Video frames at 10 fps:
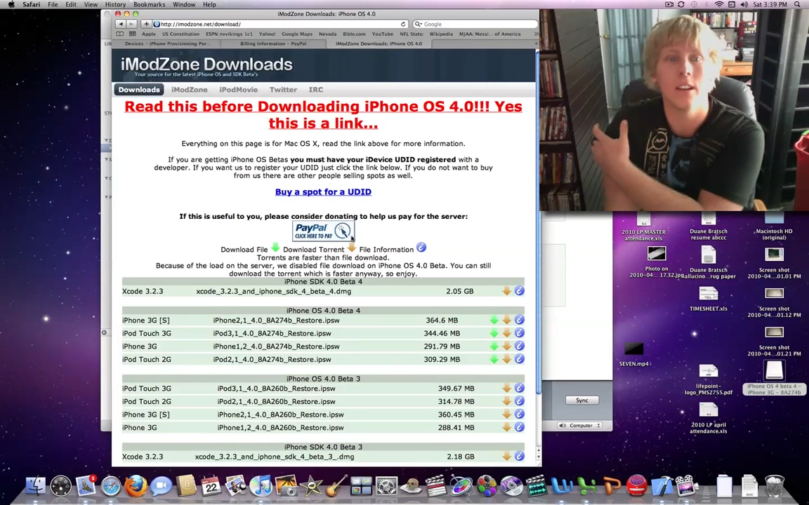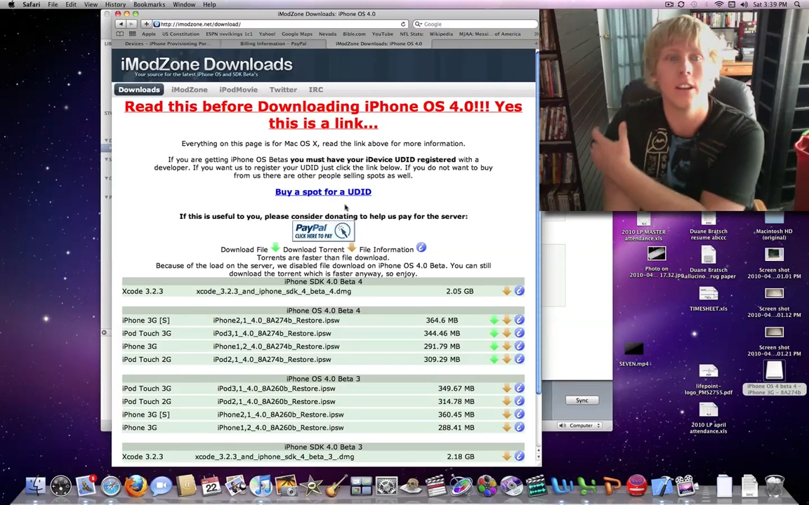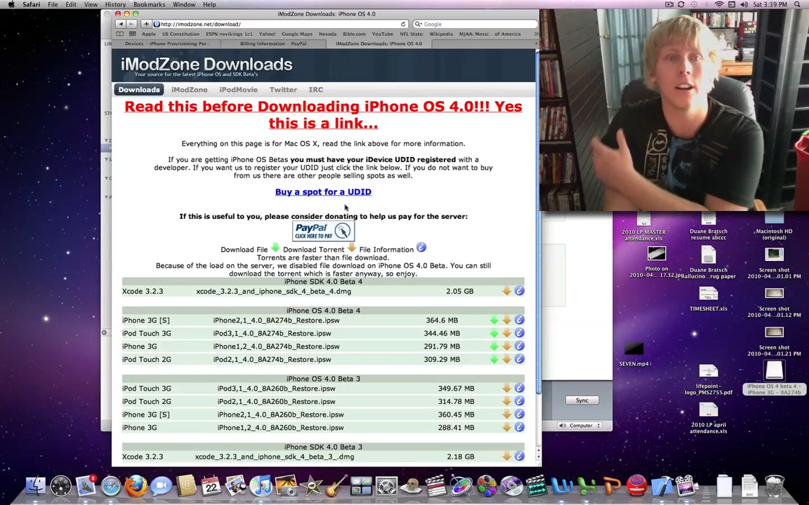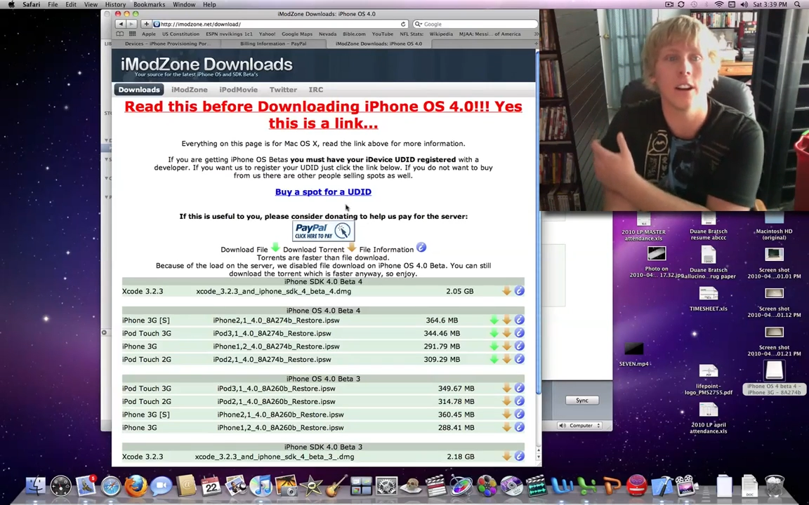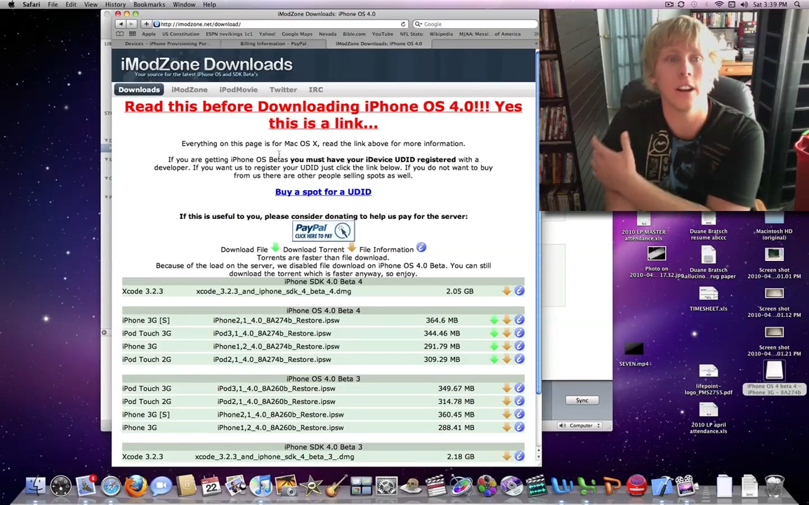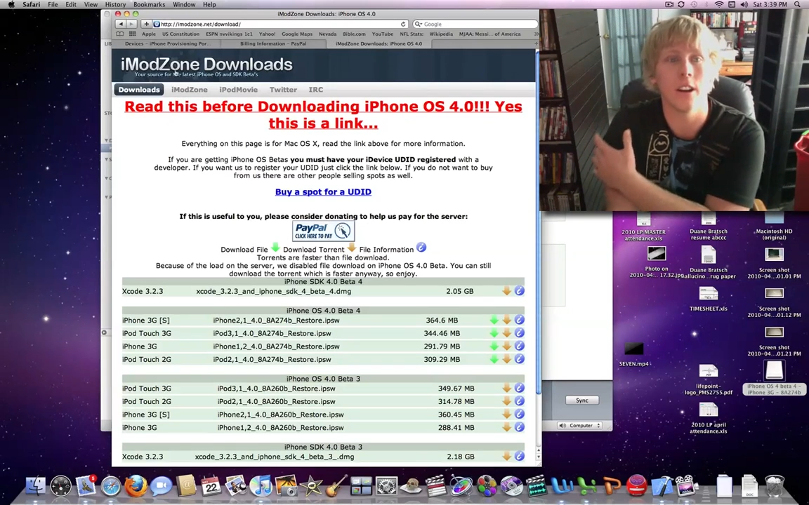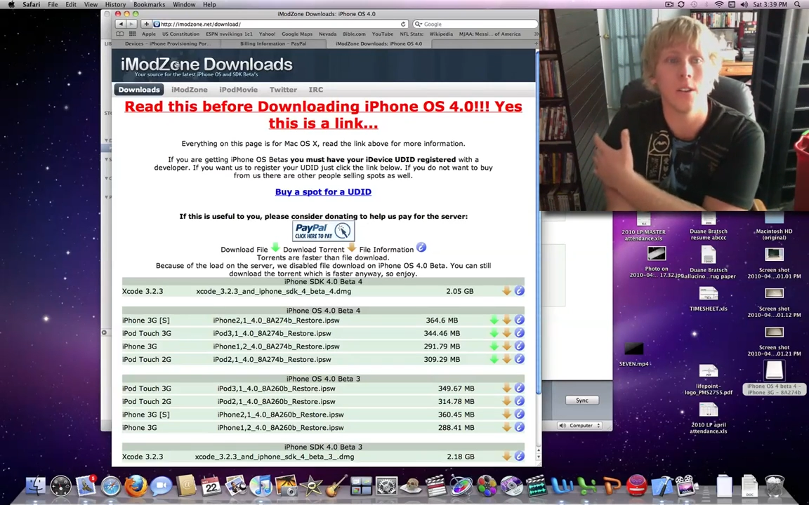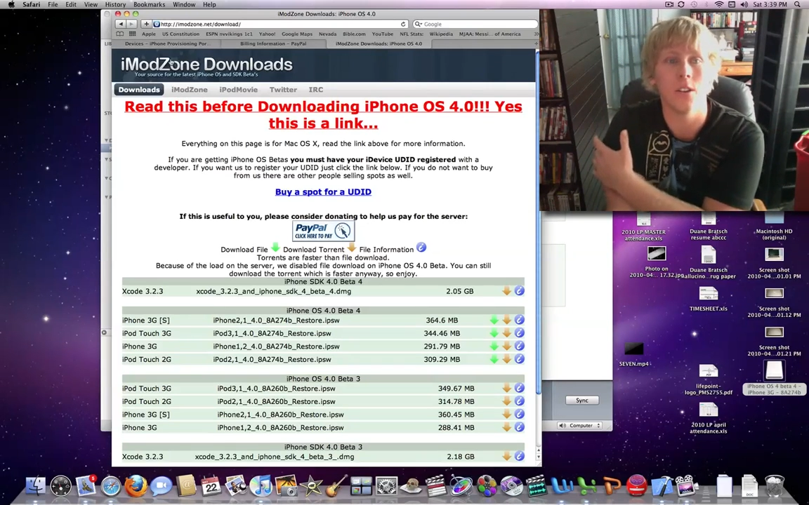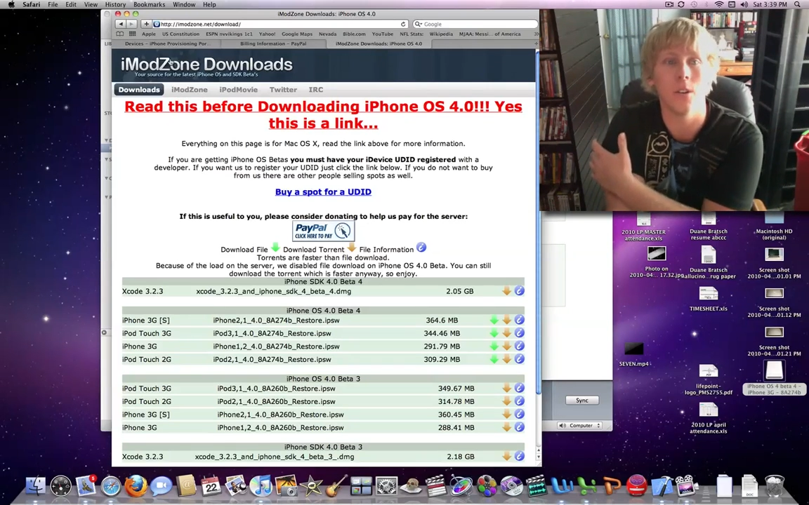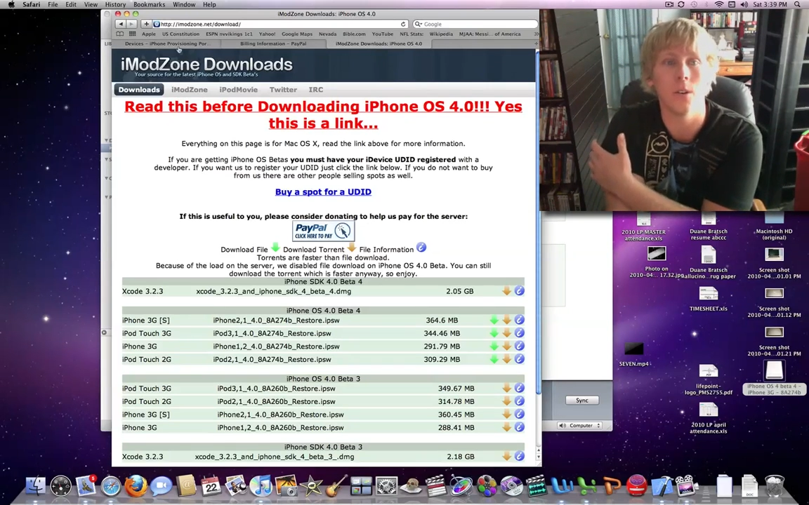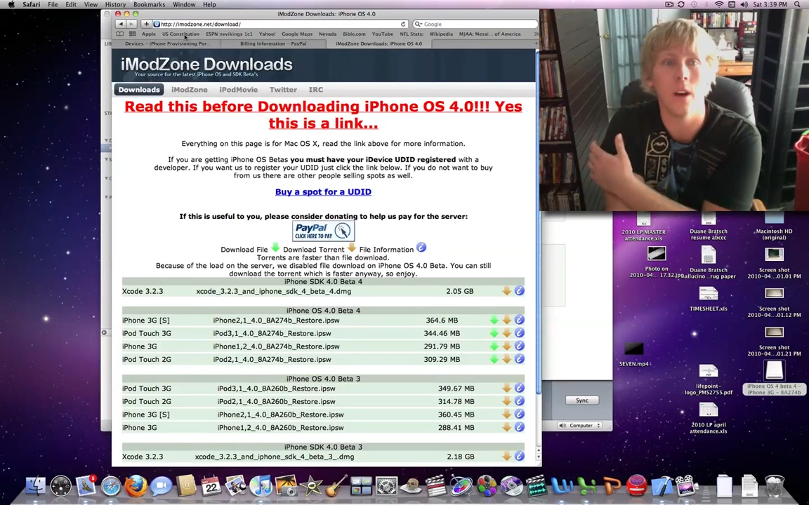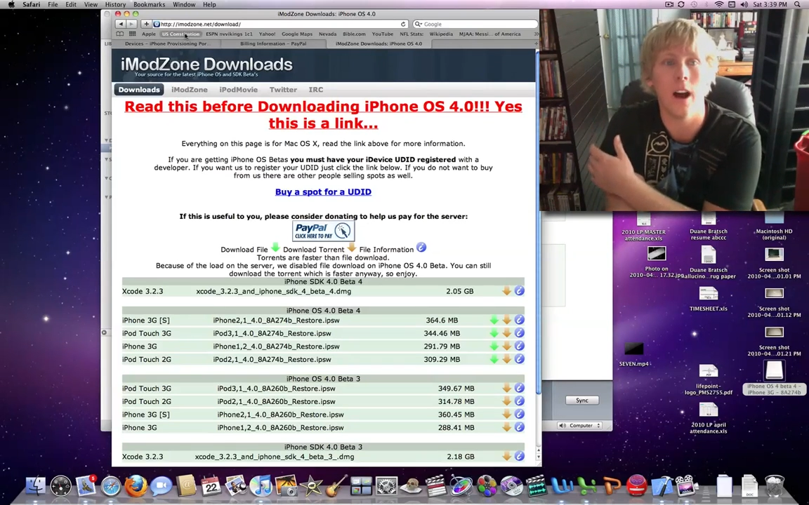you're going to go to